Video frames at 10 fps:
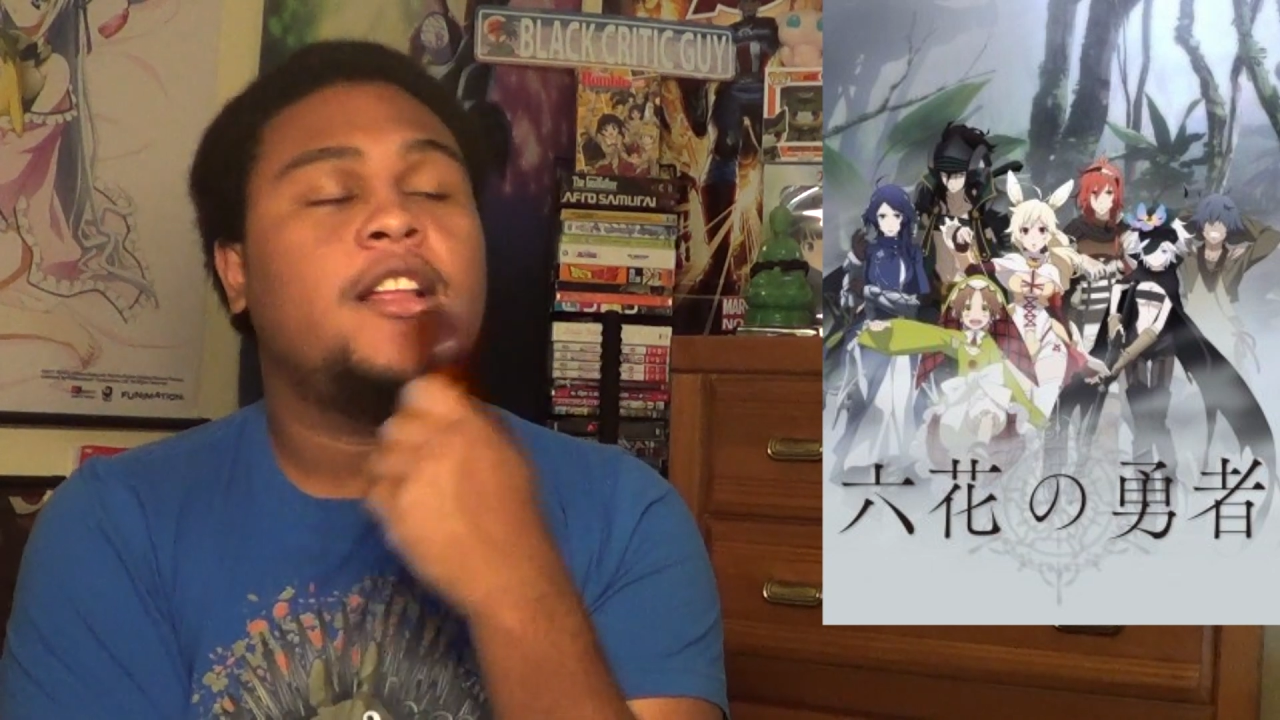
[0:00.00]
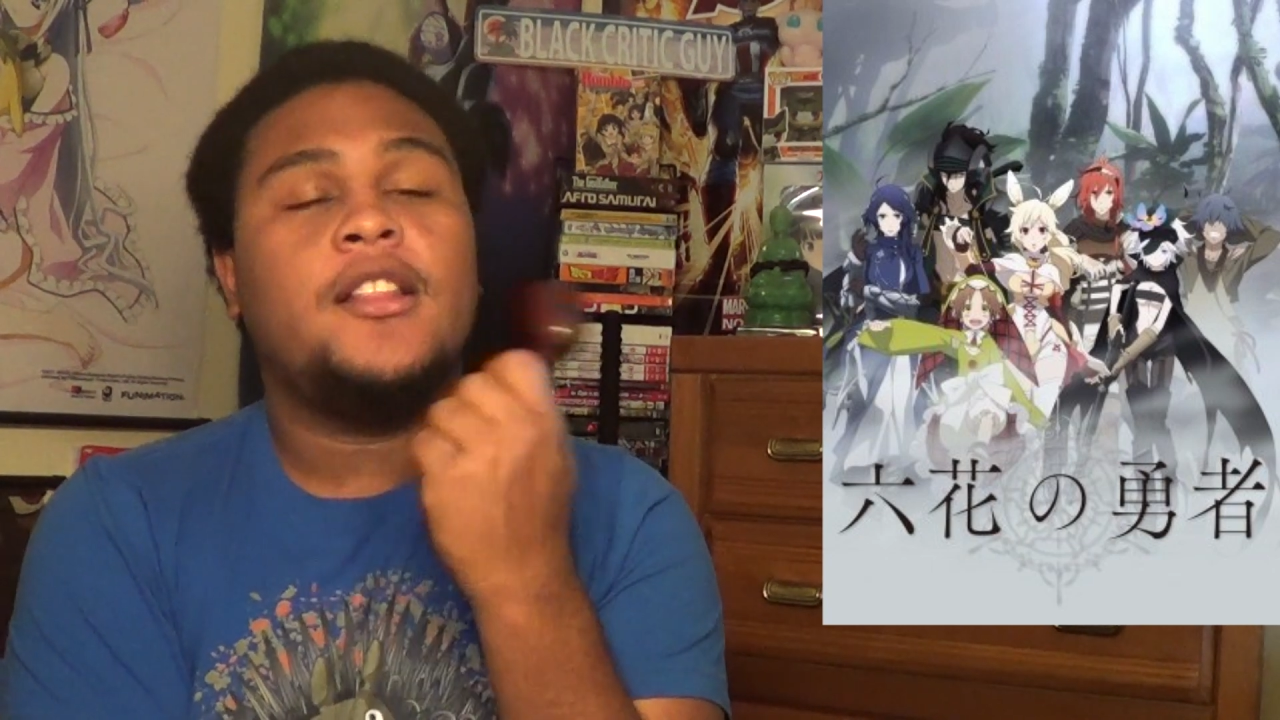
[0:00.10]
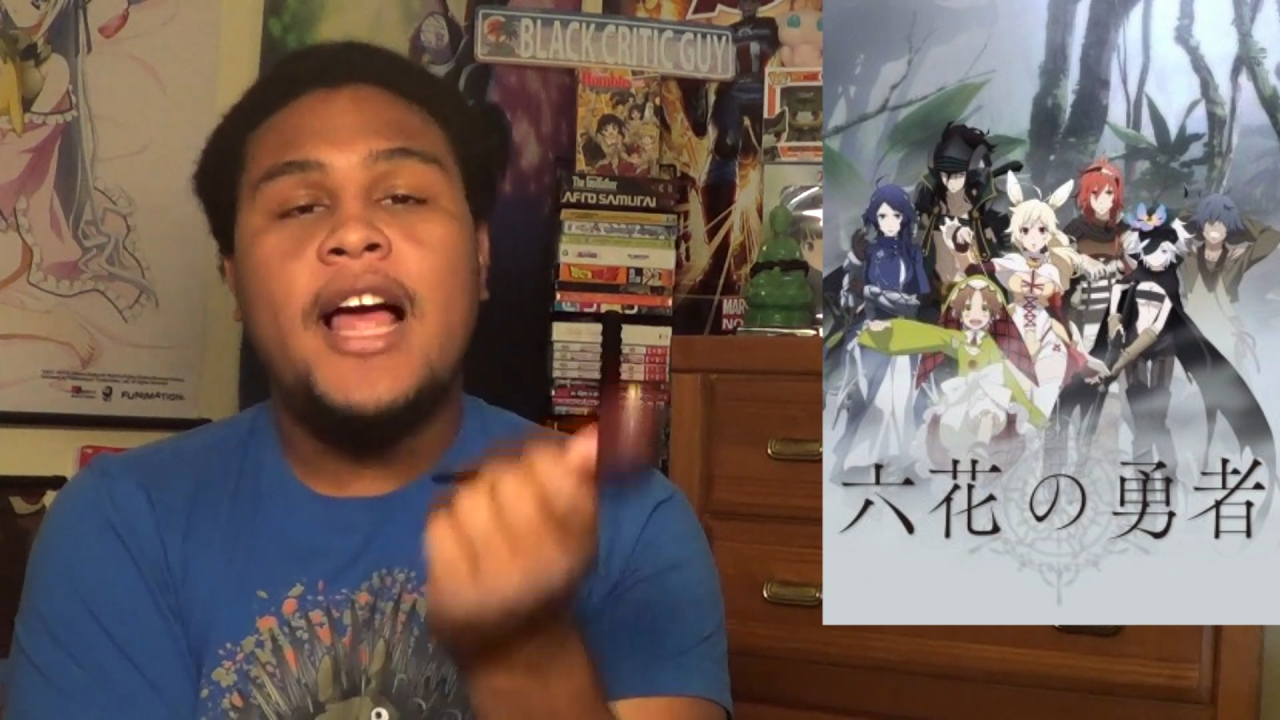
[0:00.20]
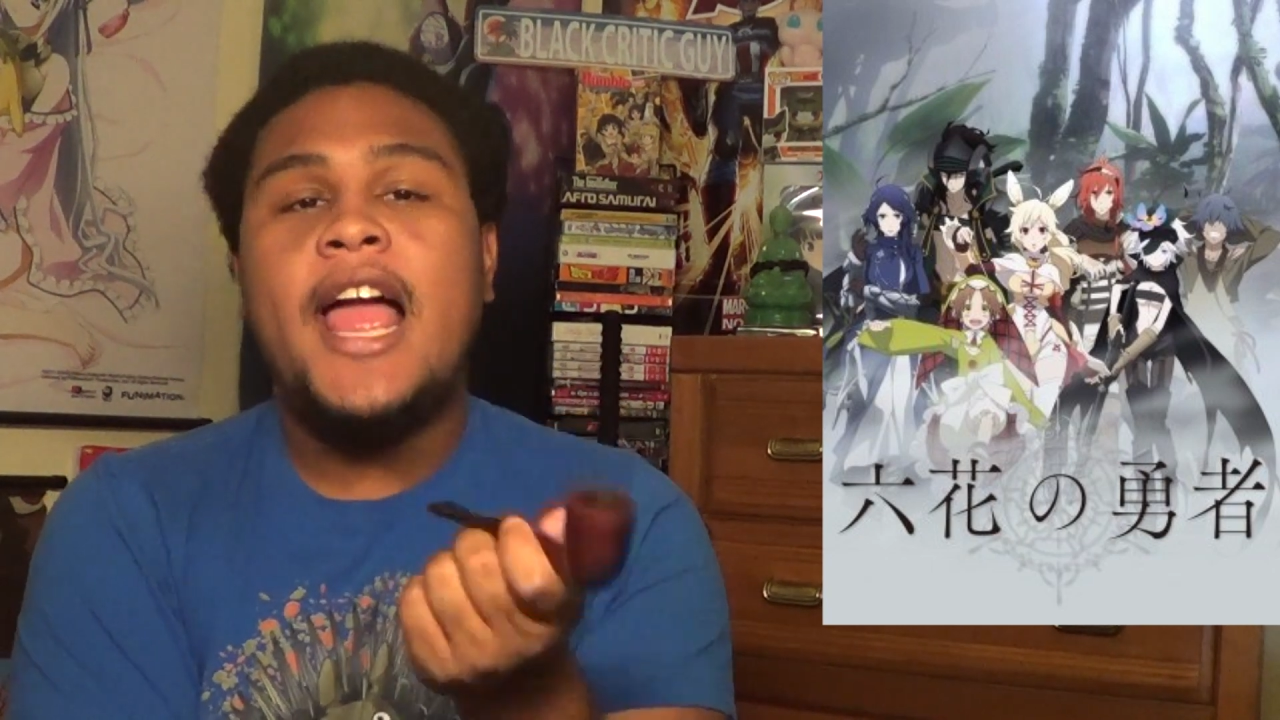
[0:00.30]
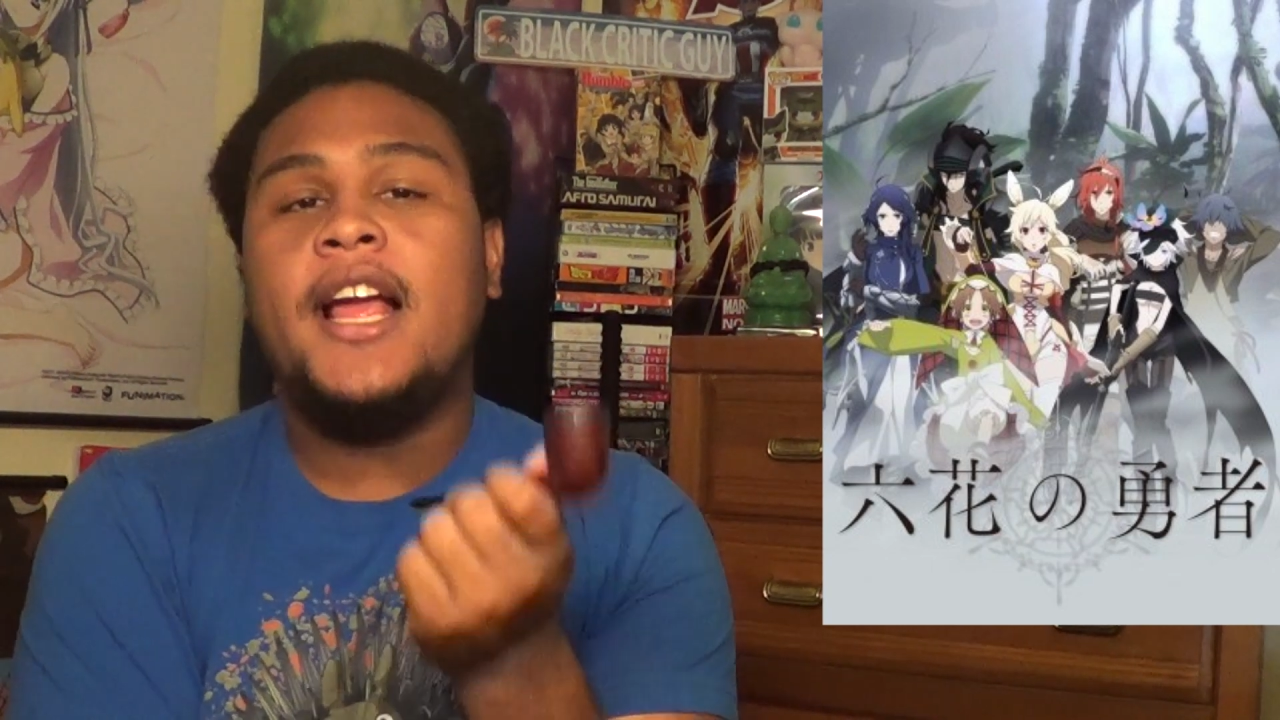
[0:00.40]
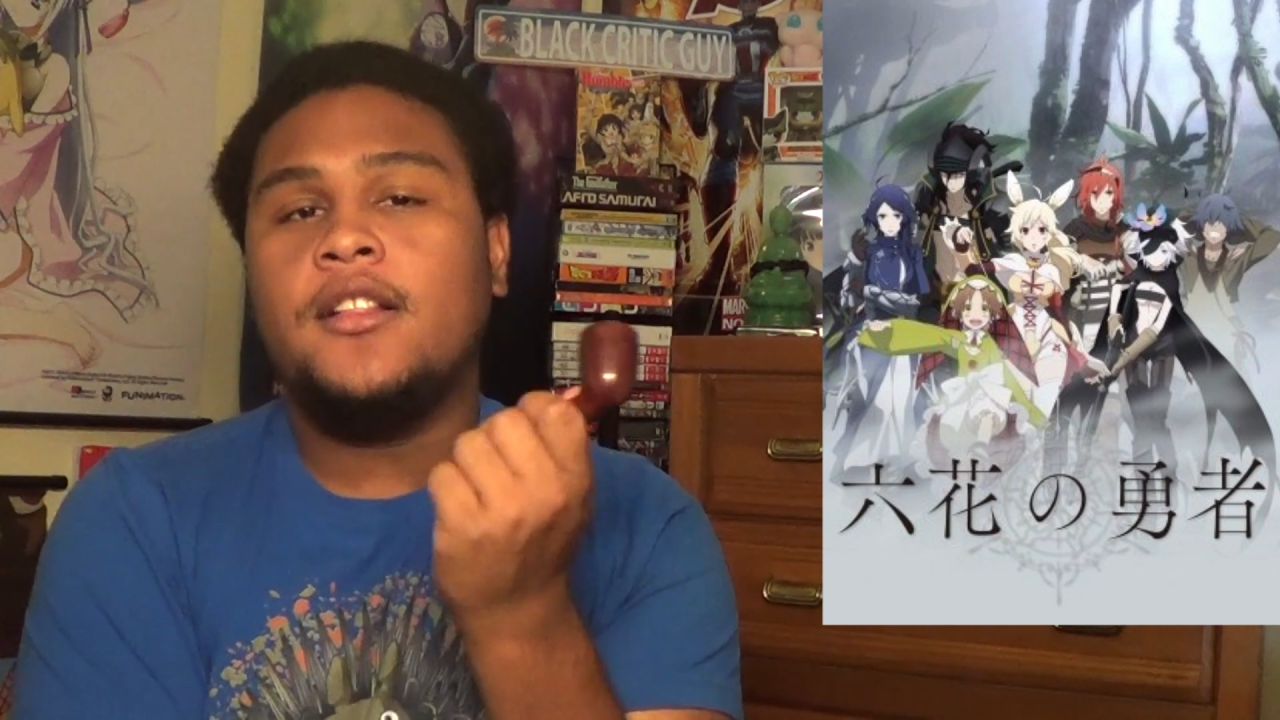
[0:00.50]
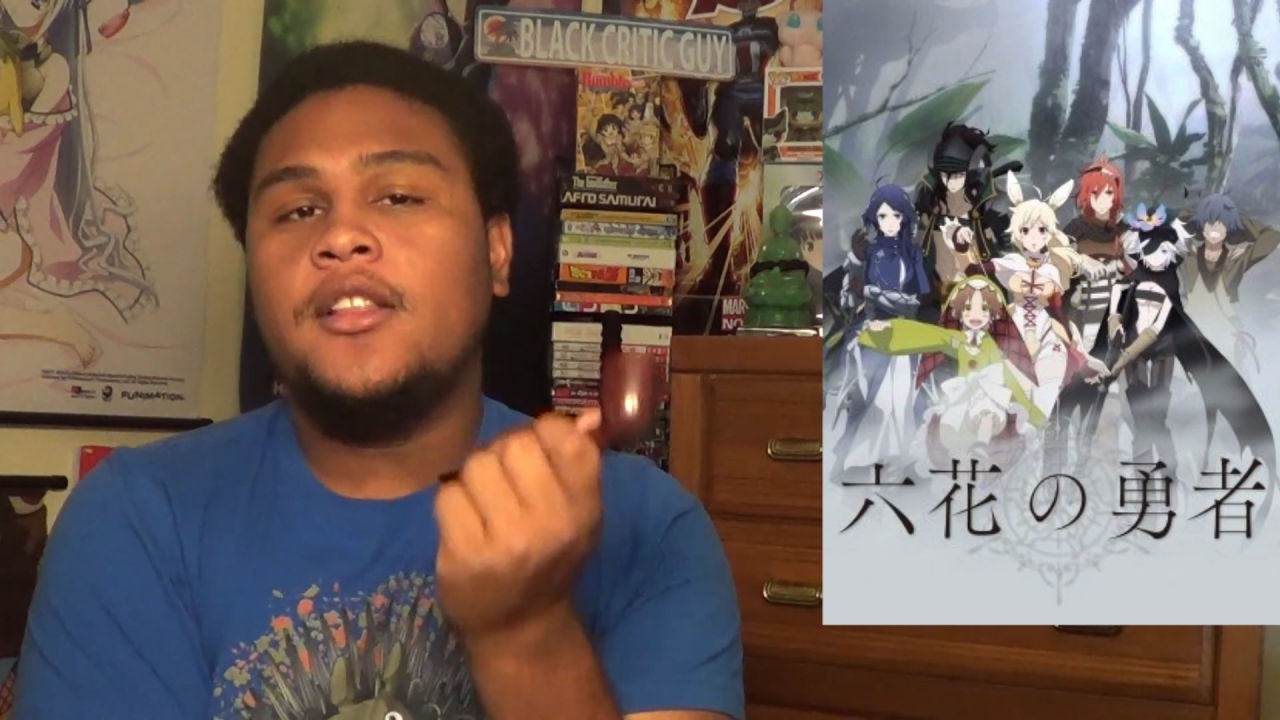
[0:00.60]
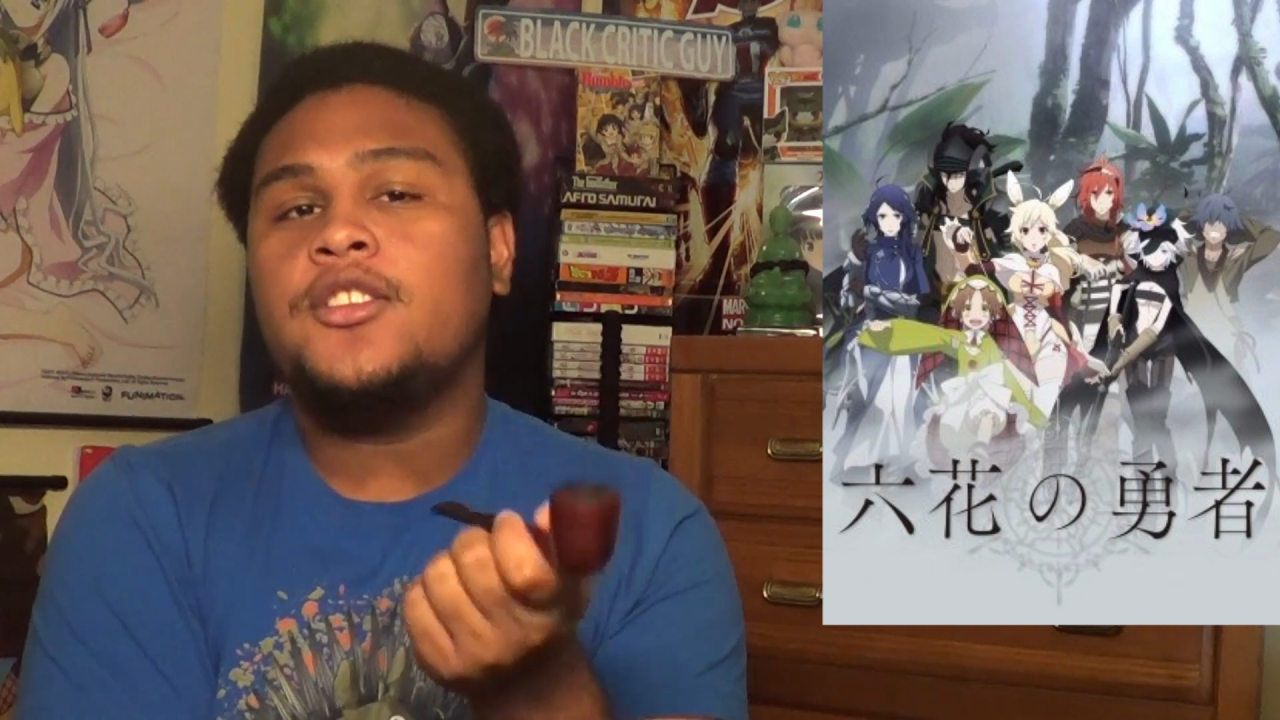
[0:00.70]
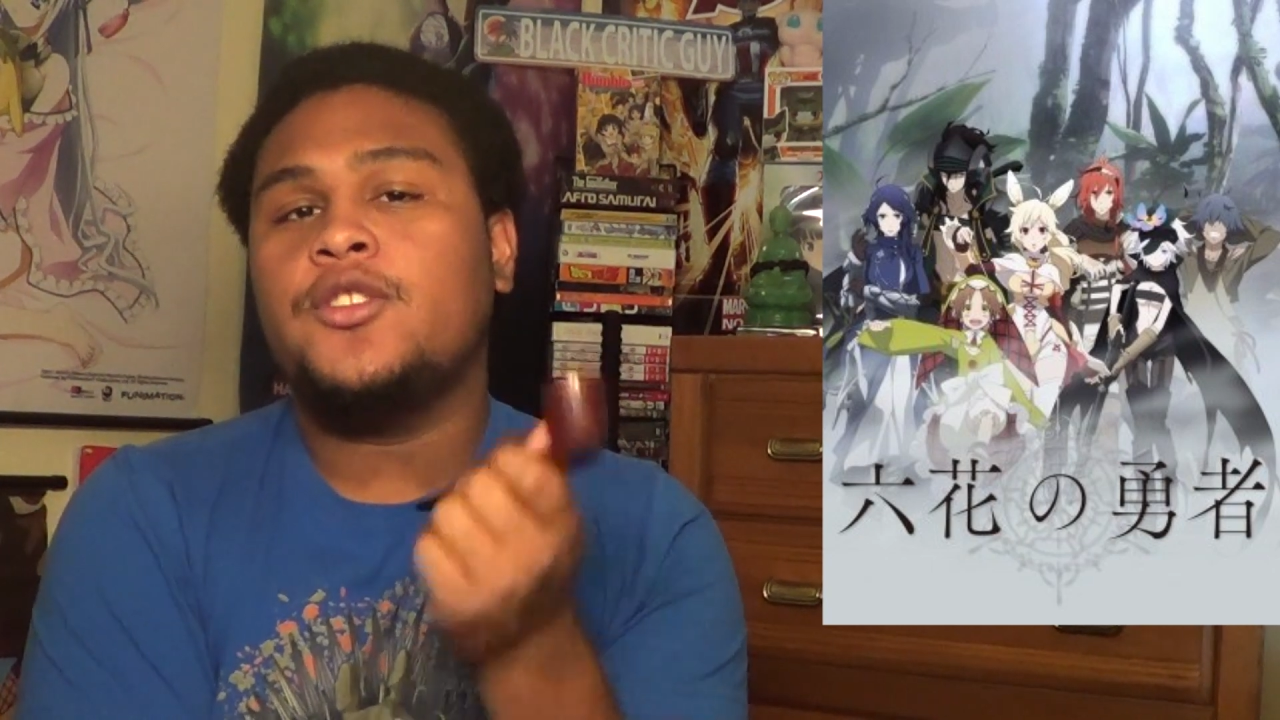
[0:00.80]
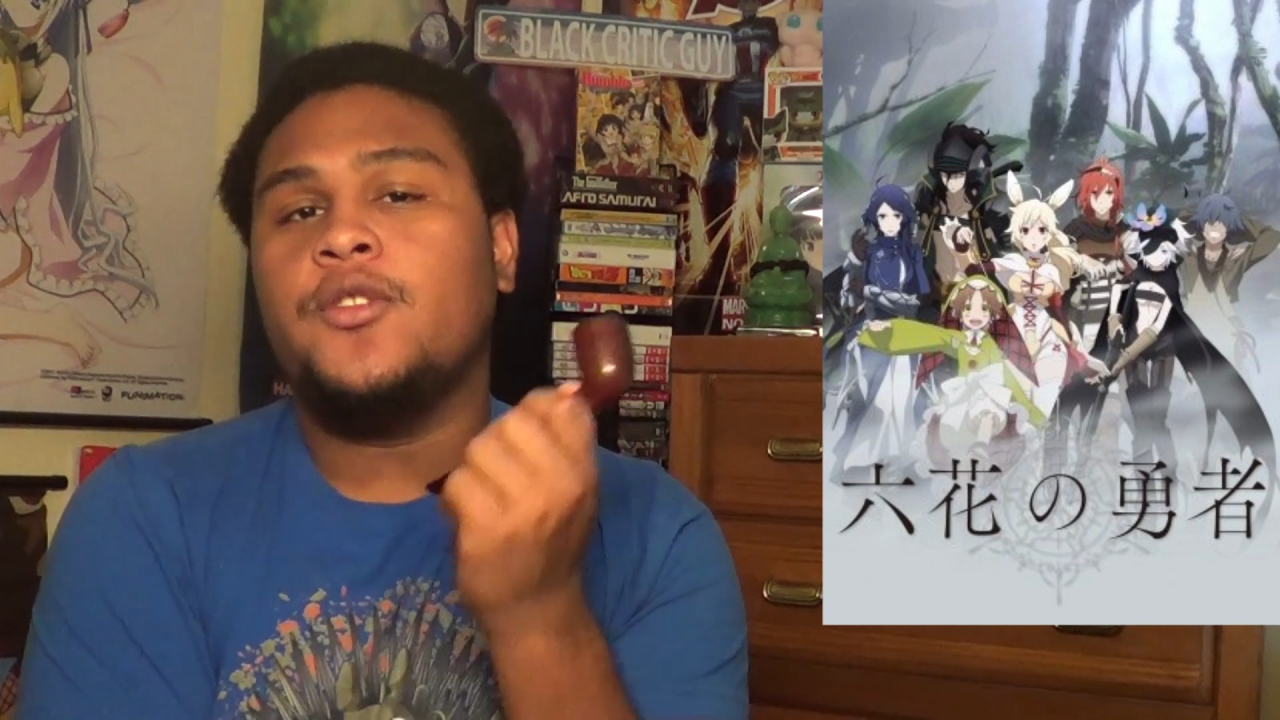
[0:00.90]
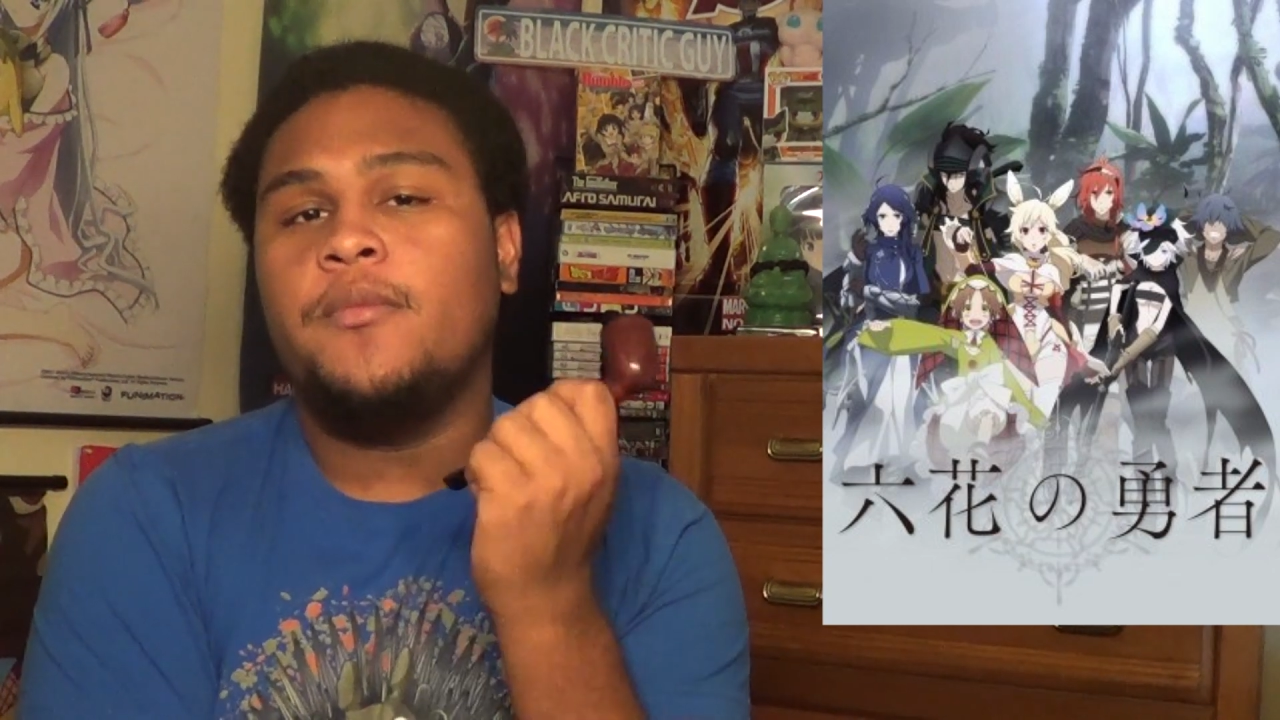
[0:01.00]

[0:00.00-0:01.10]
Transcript: lackluster